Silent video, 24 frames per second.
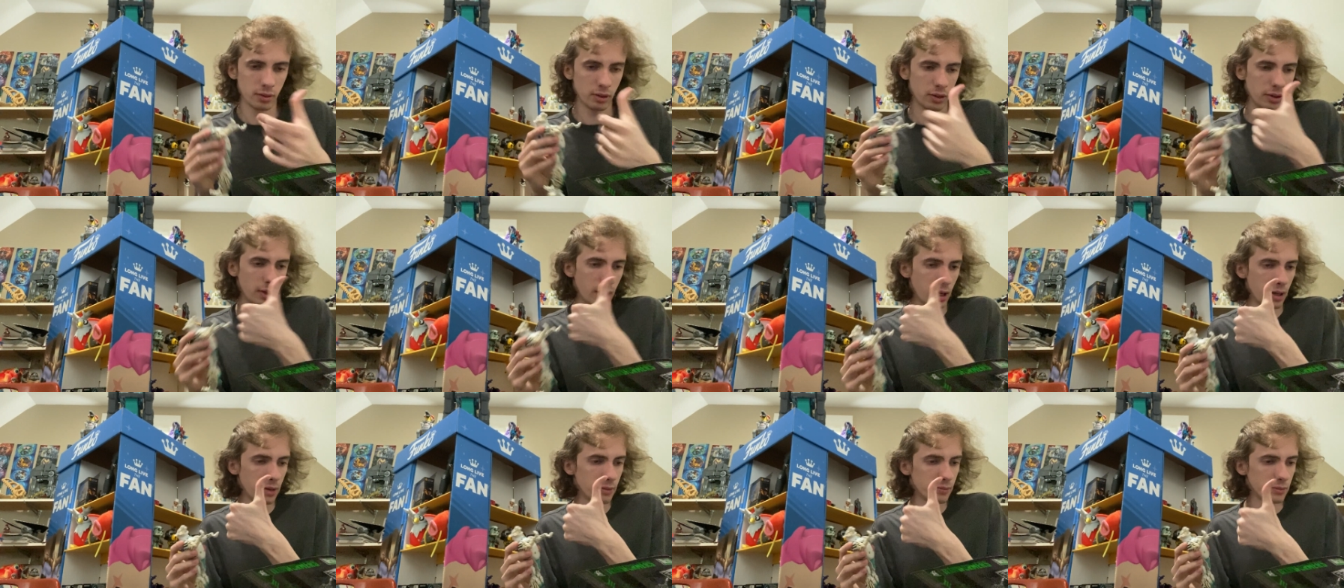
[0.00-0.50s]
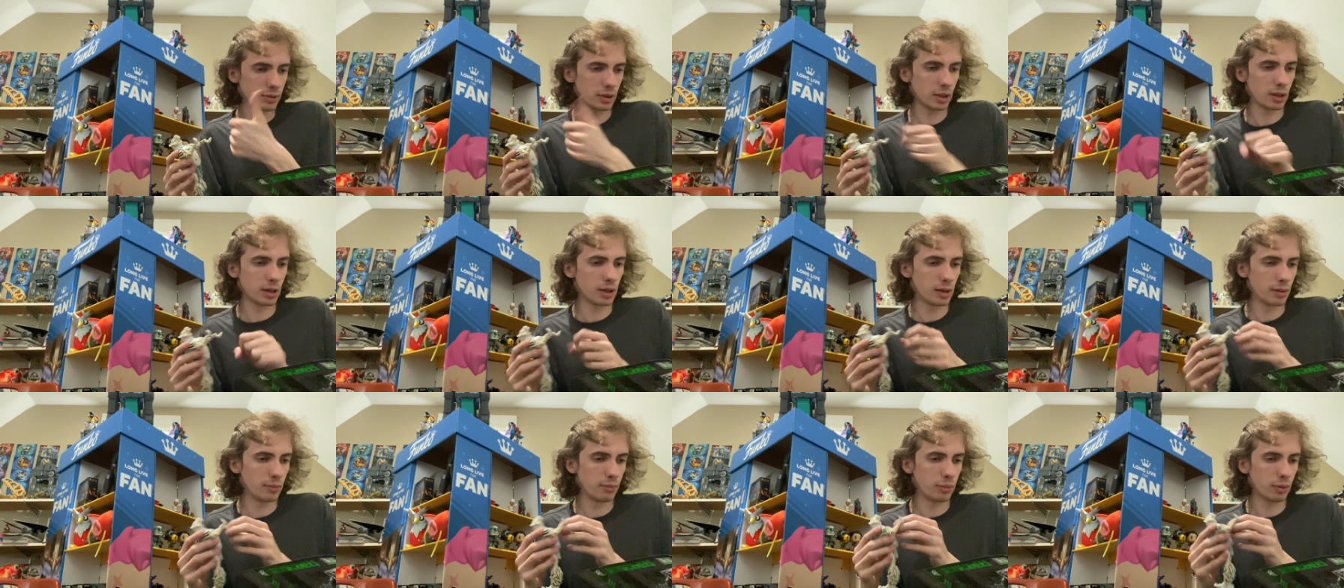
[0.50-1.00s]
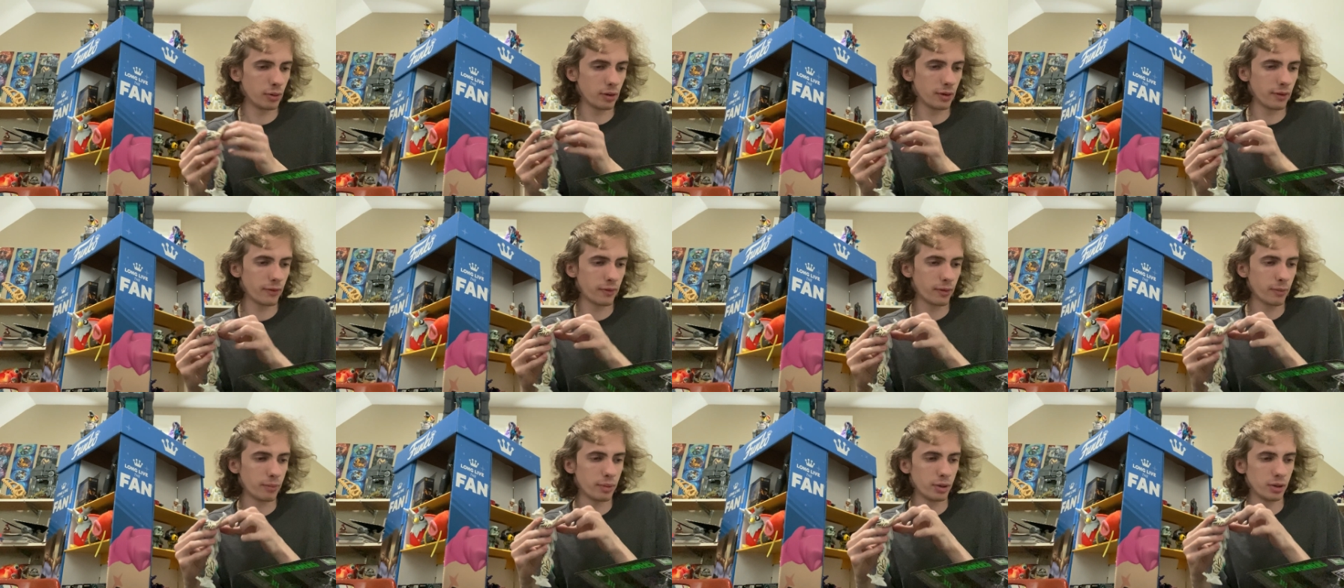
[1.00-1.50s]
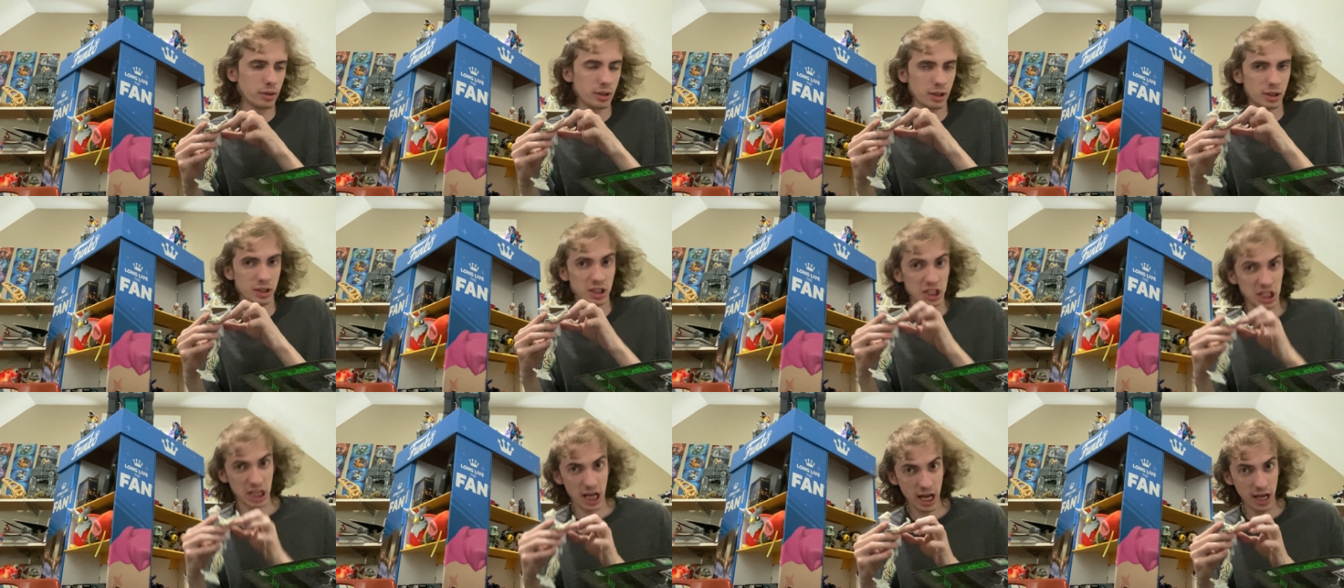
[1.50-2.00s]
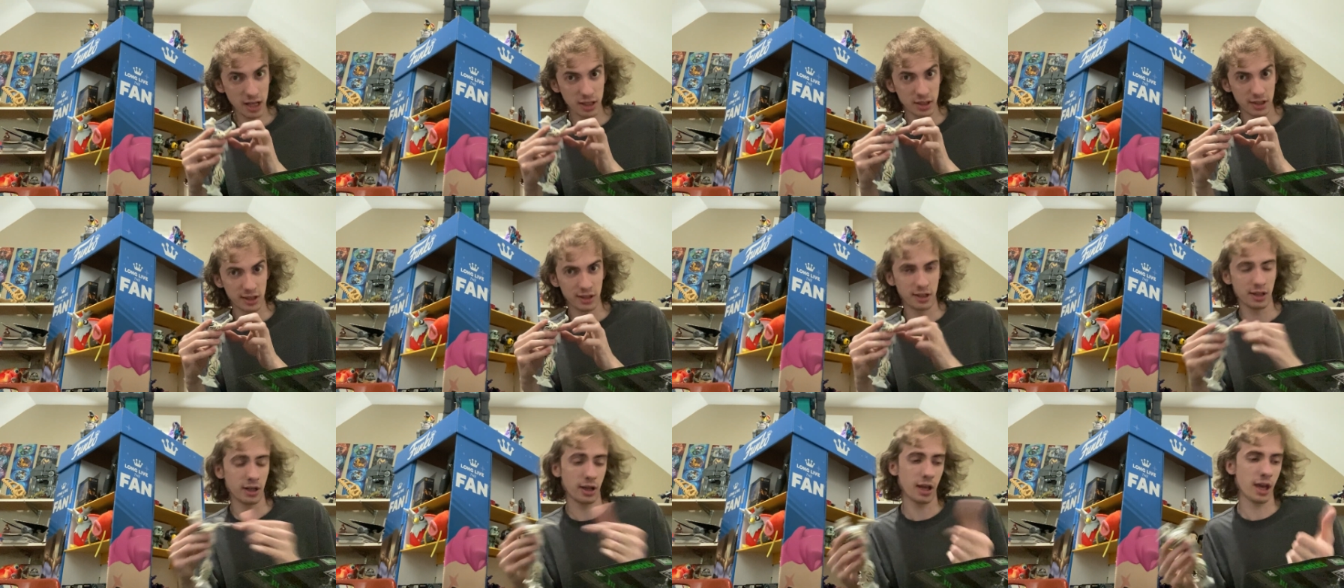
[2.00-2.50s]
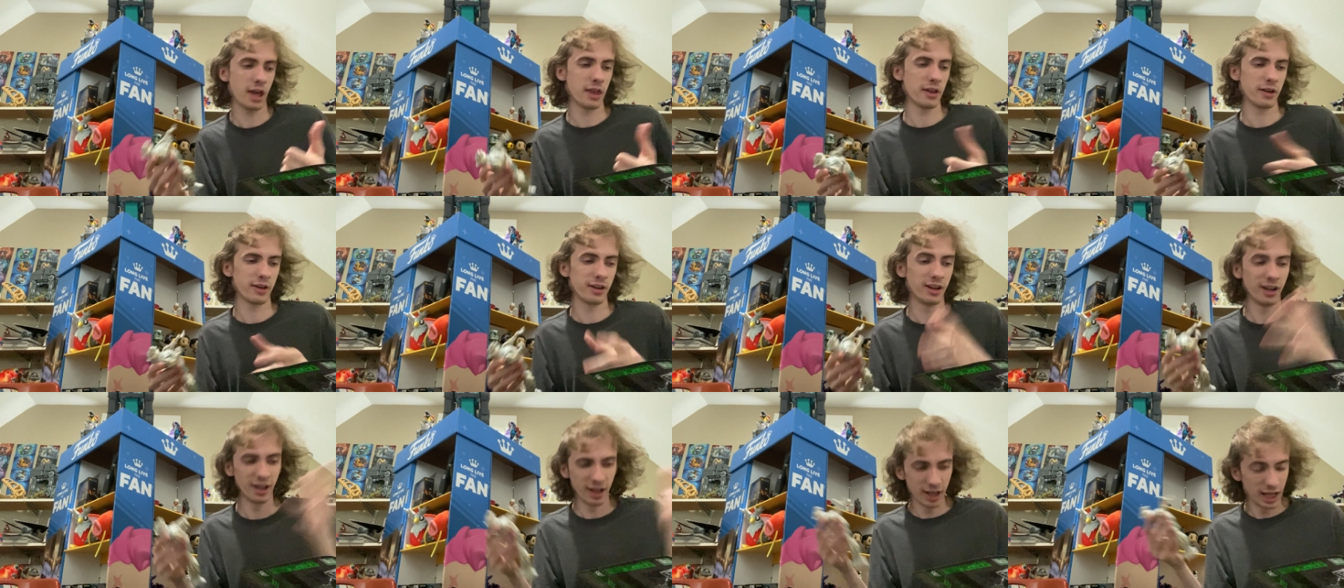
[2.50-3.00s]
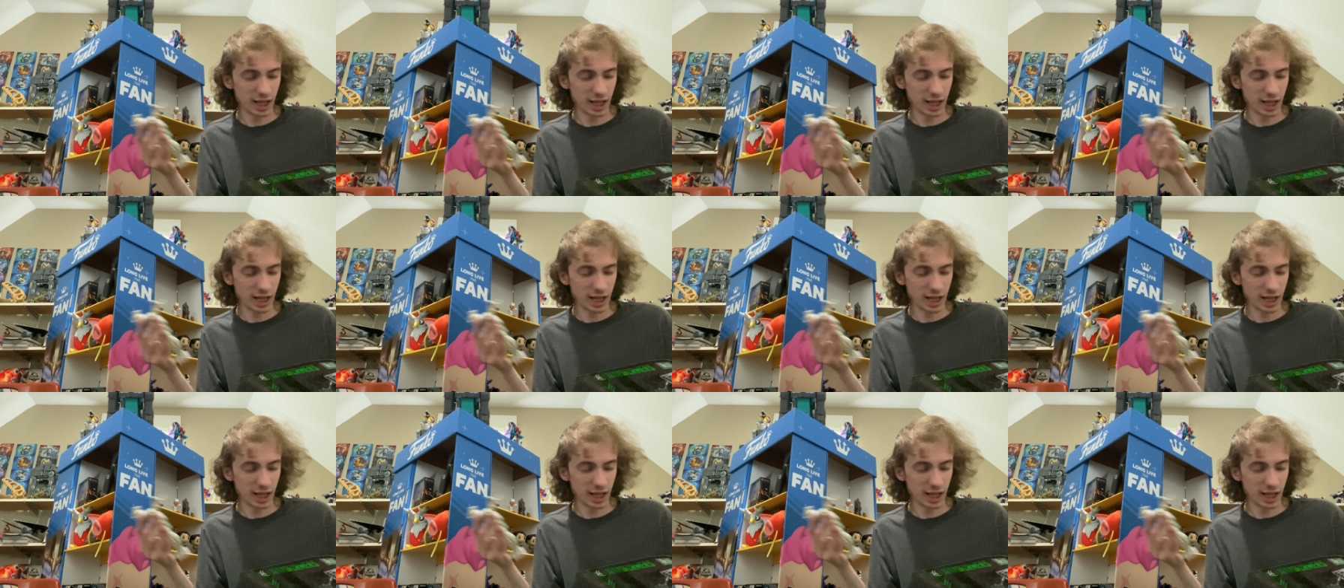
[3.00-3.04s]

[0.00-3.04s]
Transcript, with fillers: Thumbs are important for pushing chest together.